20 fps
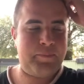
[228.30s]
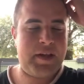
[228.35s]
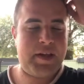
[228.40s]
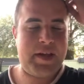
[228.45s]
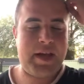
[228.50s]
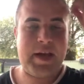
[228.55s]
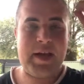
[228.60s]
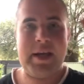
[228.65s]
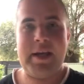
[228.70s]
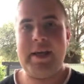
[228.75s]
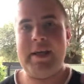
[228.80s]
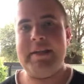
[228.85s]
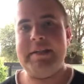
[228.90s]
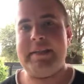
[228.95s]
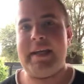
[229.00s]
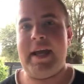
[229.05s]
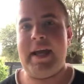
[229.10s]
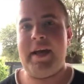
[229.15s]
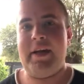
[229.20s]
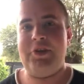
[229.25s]
yeah, he
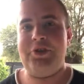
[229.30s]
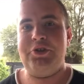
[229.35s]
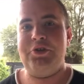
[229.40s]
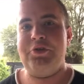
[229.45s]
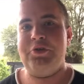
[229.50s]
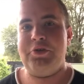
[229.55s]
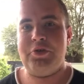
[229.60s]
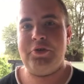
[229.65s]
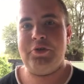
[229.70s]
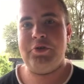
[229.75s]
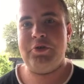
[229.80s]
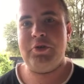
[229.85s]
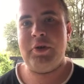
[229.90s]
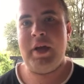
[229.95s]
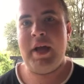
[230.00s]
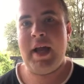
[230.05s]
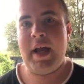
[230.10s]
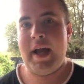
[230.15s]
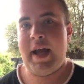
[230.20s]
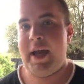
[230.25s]
is out due to
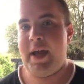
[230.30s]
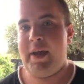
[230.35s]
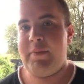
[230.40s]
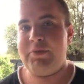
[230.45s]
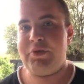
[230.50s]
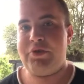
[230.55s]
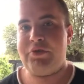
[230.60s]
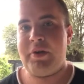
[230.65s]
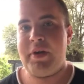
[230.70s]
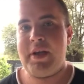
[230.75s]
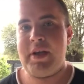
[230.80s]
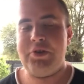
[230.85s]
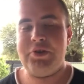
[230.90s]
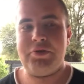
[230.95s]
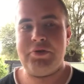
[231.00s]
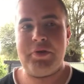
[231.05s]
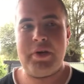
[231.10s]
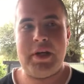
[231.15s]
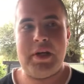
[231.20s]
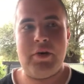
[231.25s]
a hamstring
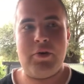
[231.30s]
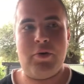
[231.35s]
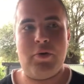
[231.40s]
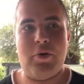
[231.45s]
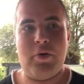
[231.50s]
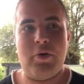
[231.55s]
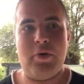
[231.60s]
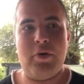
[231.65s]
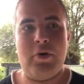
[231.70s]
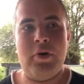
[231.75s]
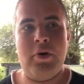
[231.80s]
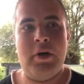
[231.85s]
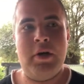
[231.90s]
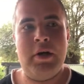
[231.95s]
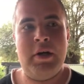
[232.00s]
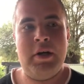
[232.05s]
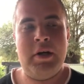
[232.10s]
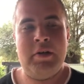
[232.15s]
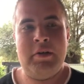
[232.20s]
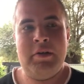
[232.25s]
injury or
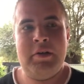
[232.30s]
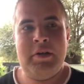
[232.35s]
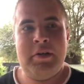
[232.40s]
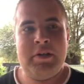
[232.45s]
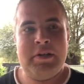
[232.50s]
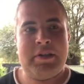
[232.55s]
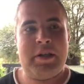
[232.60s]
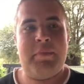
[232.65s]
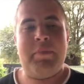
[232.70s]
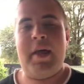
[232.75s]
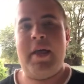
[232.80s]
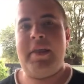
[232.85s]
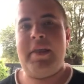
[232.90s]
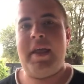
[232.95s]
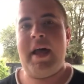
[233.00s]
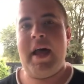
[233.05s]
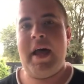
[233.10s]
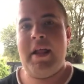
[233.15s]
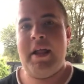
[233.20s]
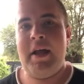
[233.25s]
something like
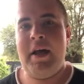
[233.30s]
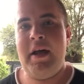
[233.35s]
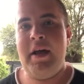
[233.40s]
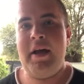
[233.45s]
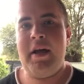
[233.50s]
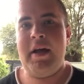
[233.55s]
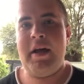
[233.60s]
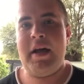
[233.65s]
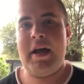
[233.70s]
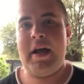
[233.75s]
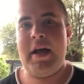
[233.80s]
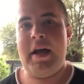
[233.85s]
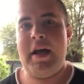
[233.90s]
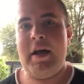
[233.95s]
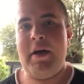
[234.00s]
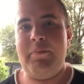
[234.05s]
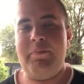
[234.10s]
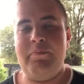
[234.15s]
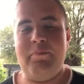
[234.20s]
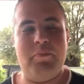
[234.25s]
that,
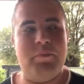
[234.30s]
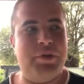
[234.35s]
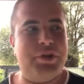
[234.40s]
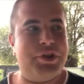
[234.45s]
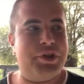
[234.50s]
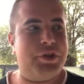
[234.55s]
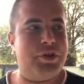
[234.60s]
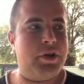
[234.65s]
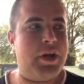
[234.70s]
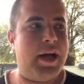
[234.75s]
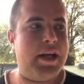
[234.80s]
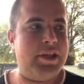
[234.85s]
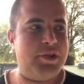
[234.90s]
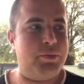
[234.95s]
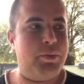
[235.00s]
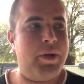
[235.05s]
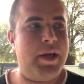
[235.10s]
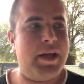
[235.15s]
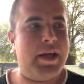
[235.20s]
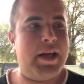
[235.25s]
which
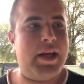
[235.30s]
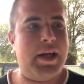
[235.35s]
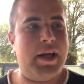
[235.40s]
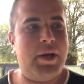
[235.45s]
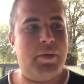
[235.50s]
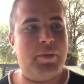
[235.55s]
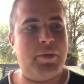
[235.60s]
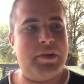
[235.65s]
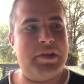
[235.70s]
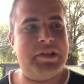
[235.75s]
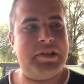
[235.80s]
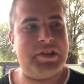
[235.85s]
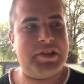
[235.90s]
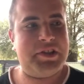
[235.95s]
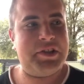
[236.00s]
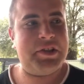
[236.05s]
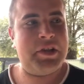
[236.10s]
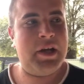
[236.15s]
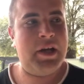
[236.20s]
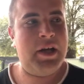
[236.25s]
last week he
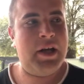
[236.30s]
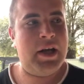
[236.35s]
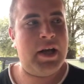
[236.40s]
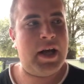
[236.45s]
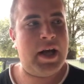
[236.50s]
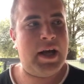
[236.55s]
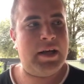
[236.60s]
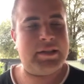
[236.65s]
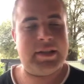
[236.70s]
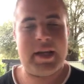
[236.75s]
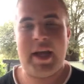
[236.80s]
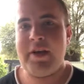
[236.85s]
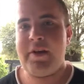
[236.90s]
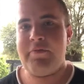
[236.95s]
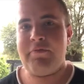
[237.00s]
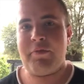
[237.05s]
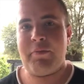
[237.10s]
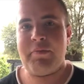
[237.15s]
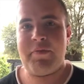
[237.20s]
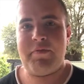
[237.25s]
was
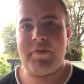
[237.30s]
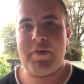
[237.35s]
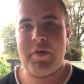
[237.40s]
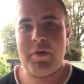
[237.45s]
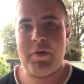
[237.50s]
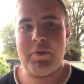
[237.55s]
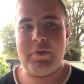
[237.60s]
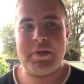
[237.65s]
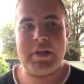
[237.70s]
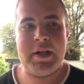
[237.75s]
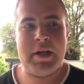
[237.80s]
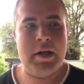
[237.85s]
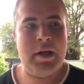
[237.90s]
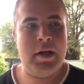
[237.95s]
taken from the field.